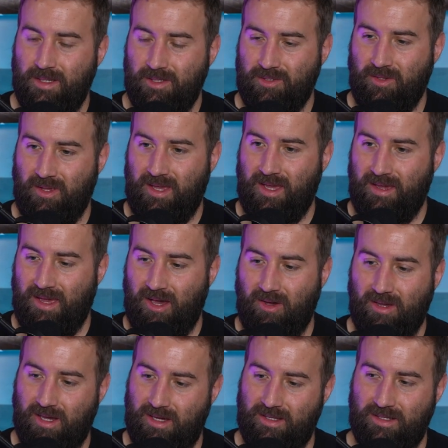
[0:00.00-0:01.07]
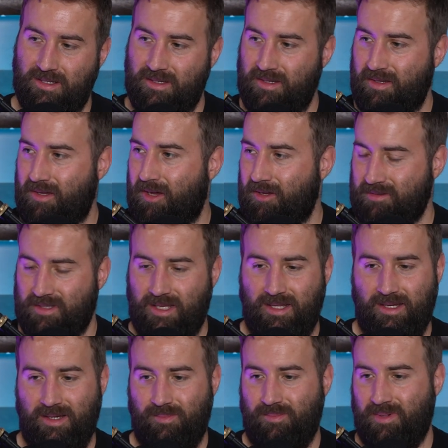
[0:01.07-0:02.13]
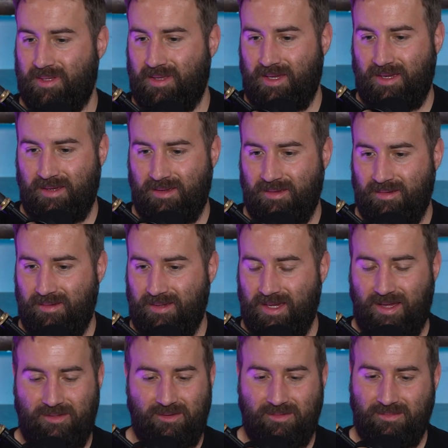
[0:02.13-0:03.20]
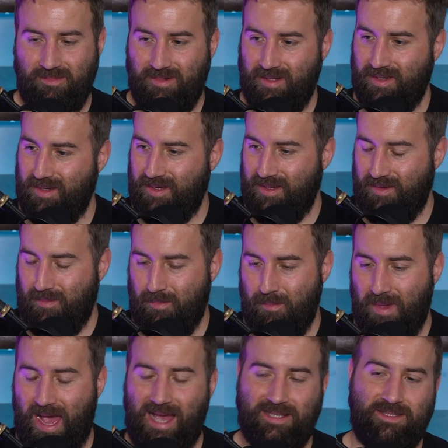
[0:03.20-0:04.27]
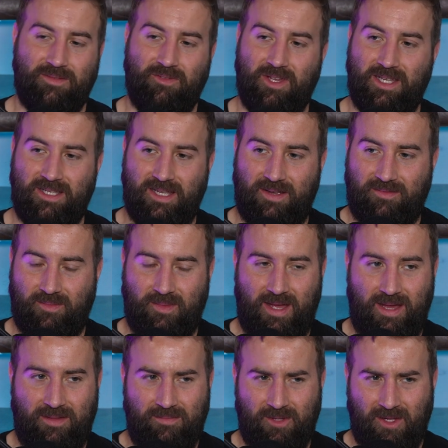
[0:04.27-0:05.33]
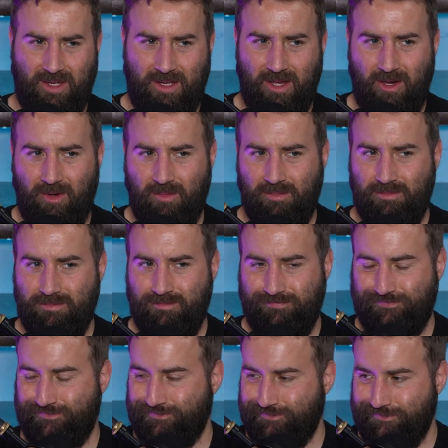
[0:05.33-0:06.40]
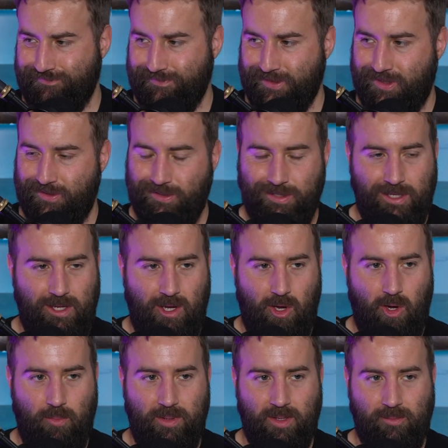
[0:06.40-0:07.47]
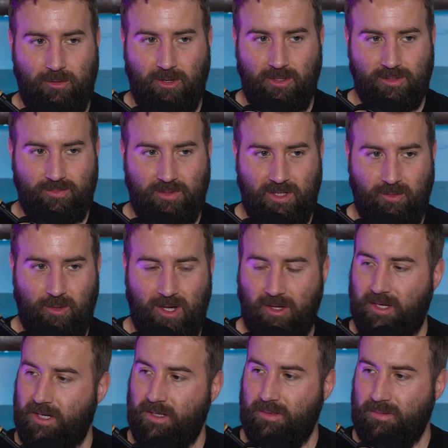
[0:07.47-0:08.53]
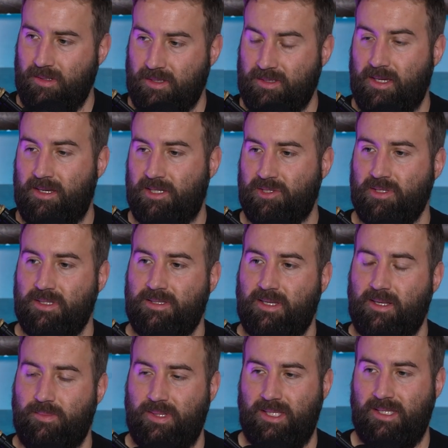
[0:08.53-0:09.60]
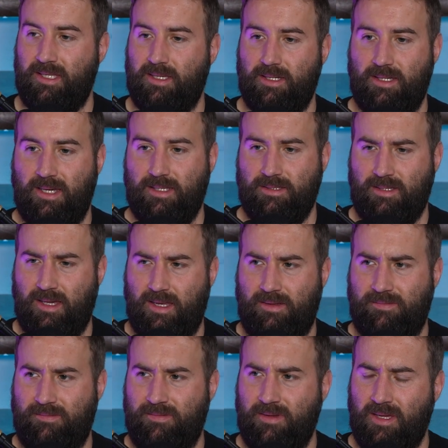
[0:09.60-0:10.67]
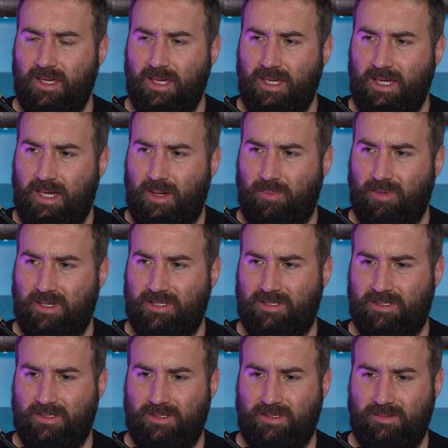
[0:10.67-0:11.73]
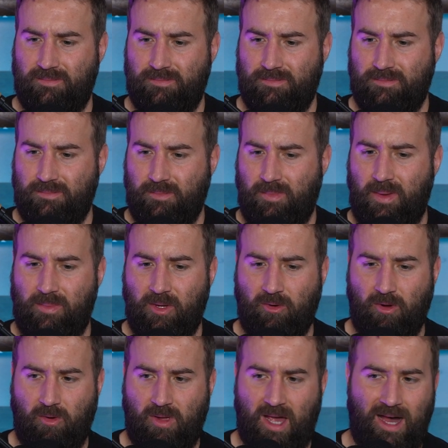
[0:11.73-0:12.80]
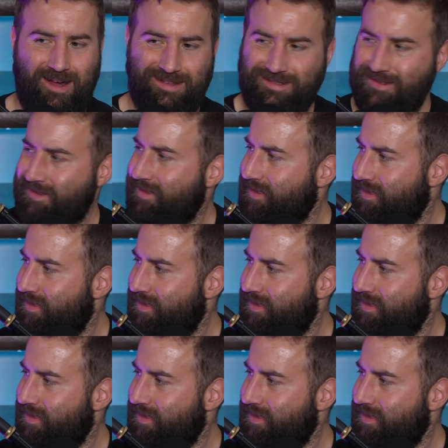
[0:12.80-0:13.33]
So they get Calcutta all set up, but like, yeah, they're massively in debt from that. They're like, oh, opium grows pretty well here, because they initially set up India as kind of a place to maybe grow cotton